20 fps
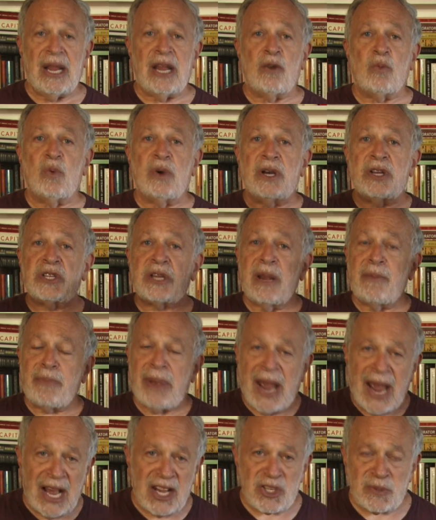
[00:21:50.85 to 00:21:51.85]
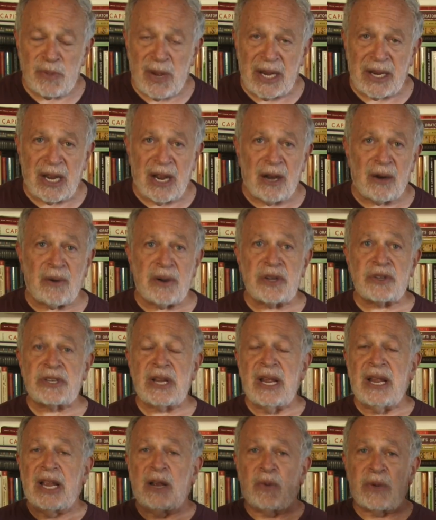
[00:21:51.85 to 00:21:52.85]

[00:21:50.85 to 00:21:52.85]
It was passed by Congress.